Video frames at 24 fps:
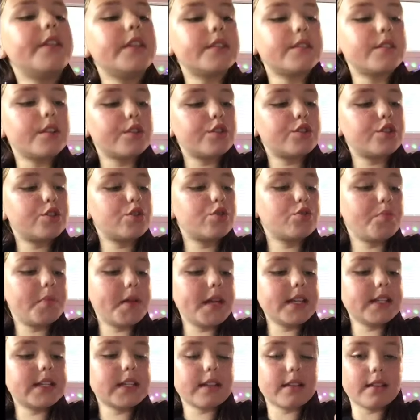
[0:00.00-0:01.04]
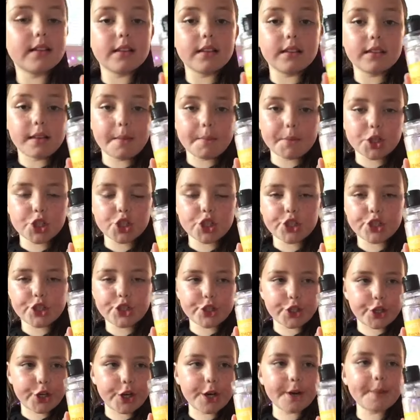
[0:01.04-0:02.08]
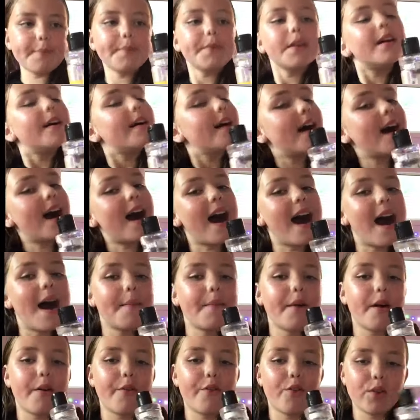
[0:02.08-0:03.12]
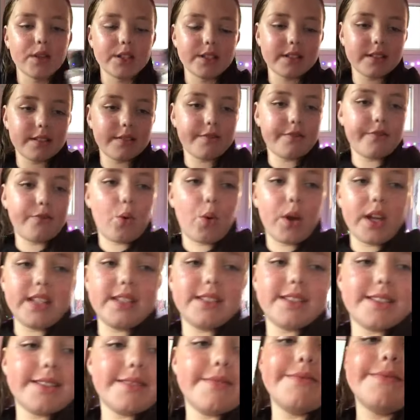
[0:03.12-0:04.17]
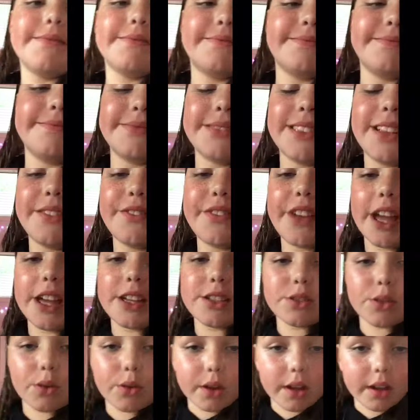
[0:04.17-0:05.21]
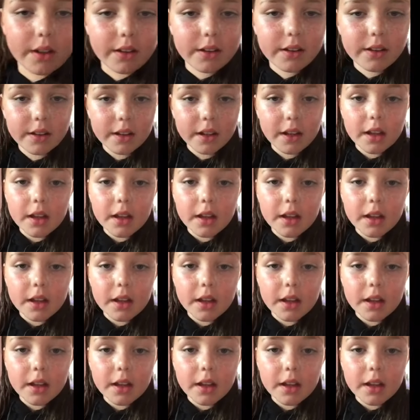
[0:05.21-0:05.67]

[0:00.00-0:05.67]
this sweet lemon sugar um, voice, voice, face oil.